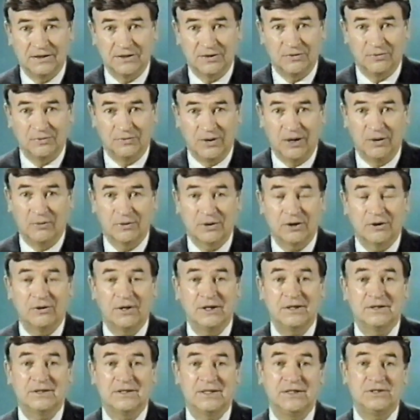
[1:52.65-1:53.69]
Well, we're
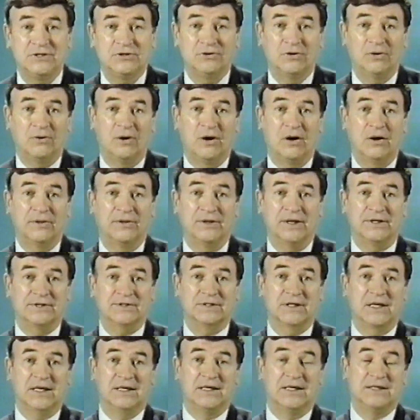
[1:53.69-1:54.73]
going to teach you all
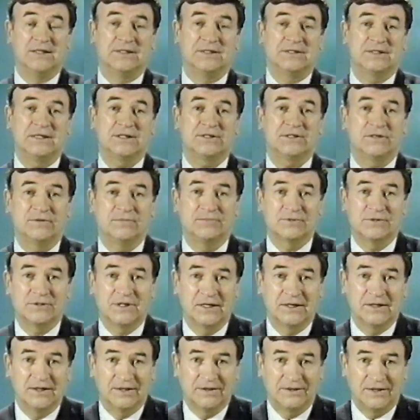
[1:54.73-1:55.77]
this. Systems
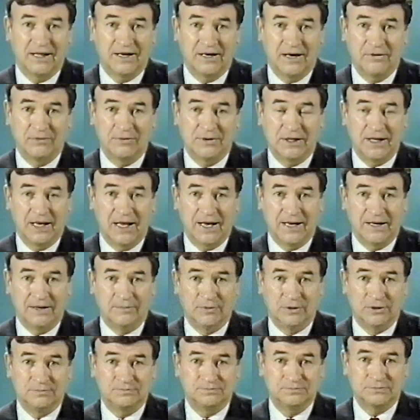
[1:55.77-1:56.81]
that are
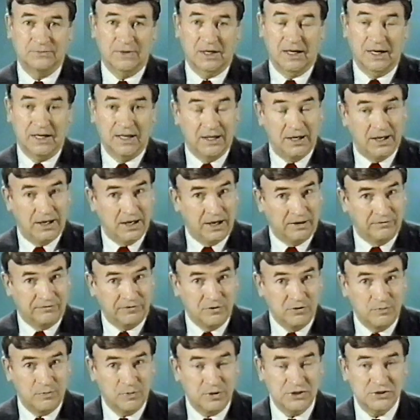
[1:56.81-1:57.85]
reliable. A
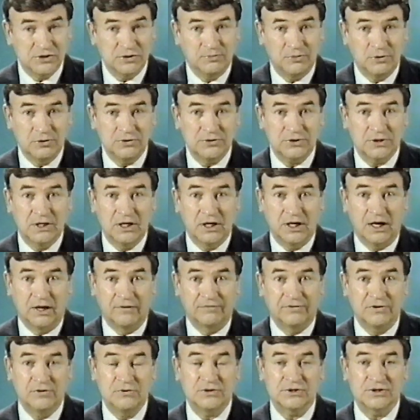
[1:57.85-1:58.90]
few principles, a
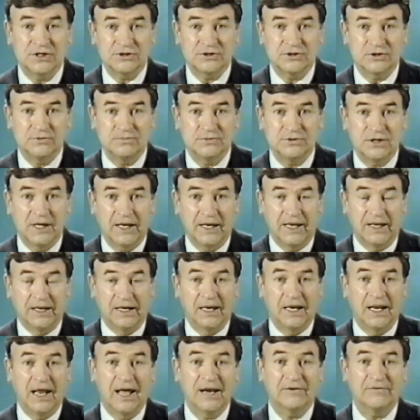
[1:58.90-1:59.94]
few systems, and a
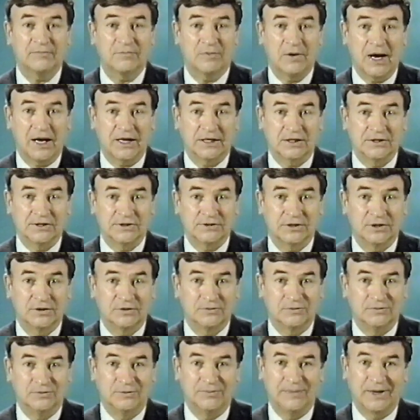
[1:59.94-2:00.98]
lot of practice
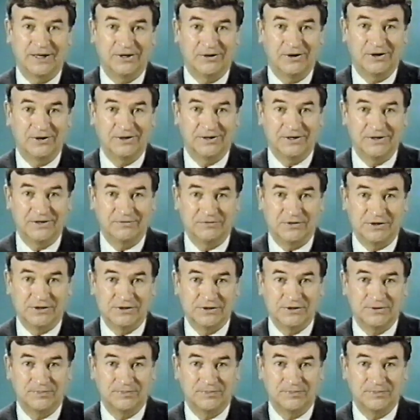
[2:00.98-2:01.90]
will make all the difference.